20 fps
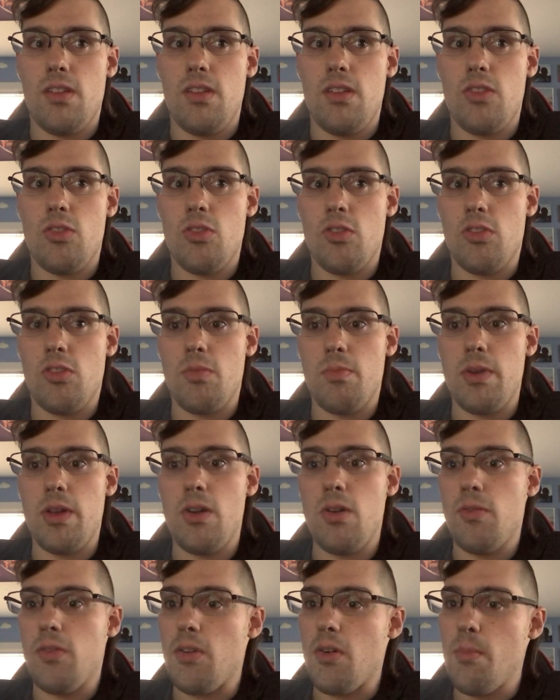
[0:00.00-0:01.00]
It's also been
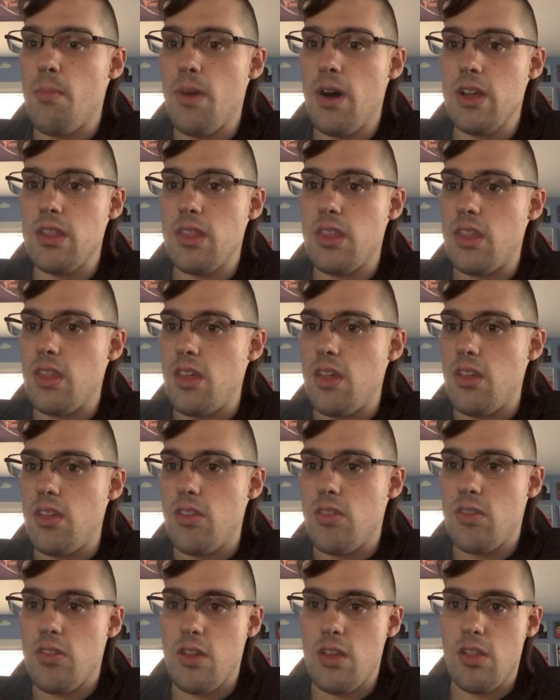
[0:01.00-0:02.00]
over a month
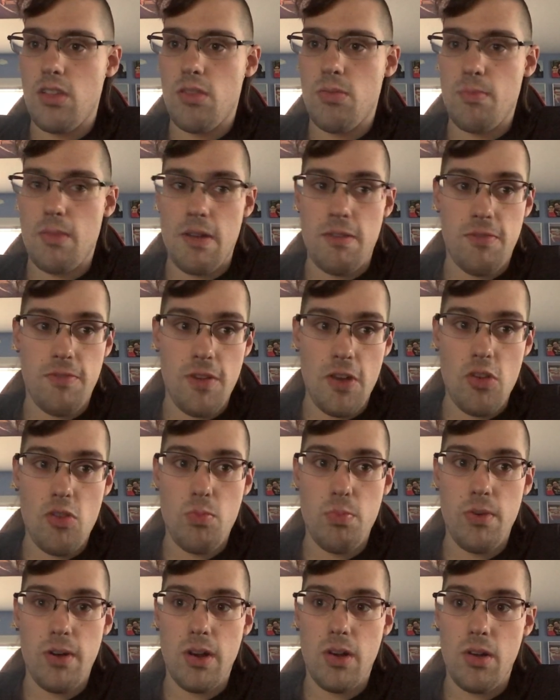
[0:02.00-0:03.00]
since my
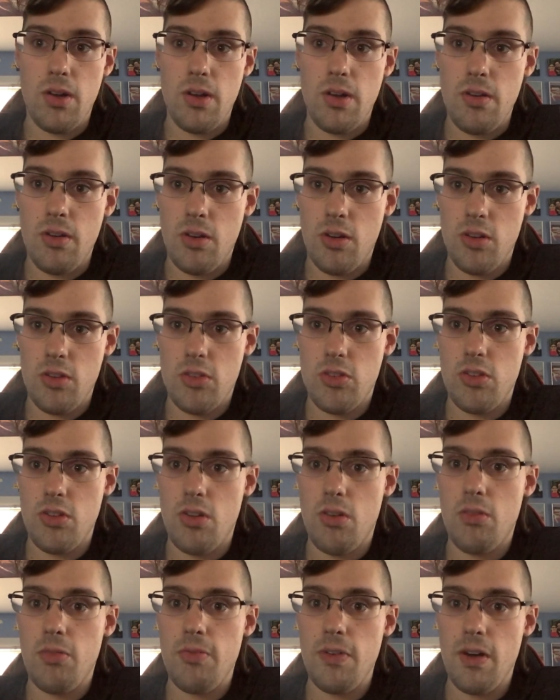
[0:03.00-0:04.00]
Facebook
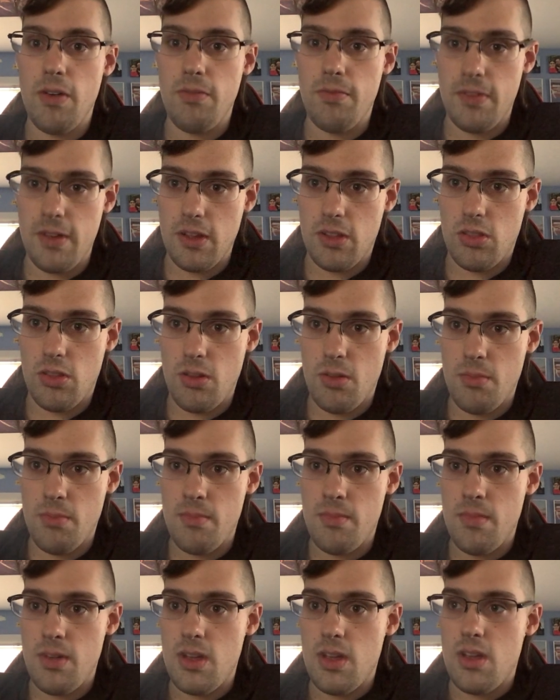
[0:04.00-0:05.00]
also fell victim
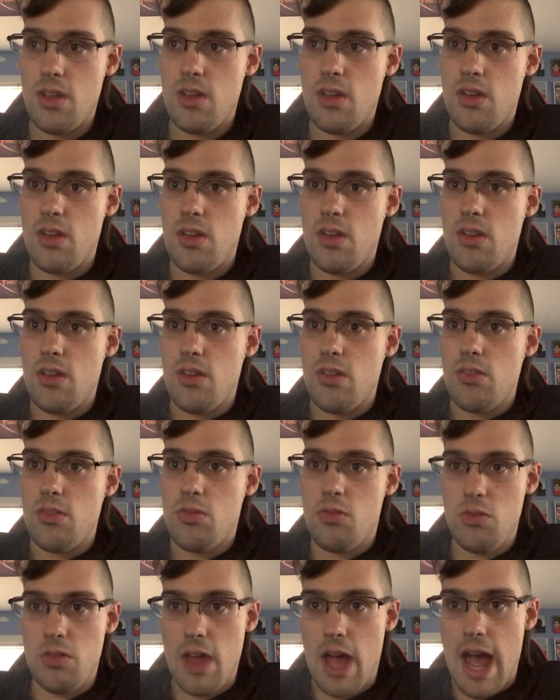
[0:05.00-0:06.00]

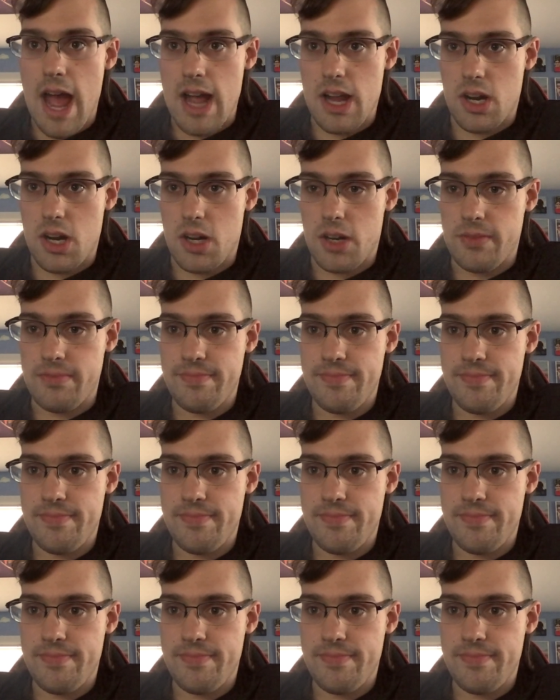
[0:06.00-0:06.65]
to the hacker.